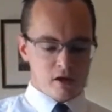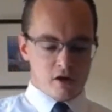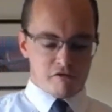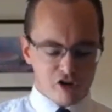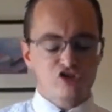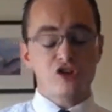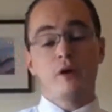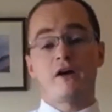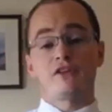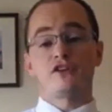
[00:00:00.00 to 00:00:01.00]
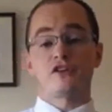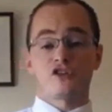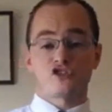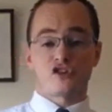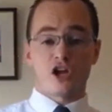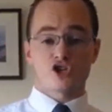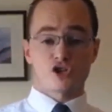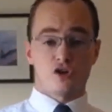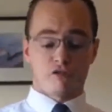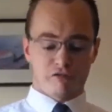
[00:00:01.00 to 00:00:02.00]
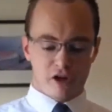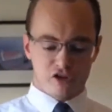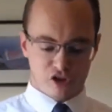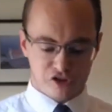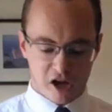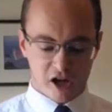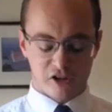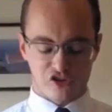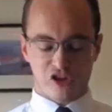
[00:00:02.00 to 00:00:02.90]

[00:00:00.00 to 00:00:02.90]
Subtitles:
First, then, we have the denunciation of Tertullus.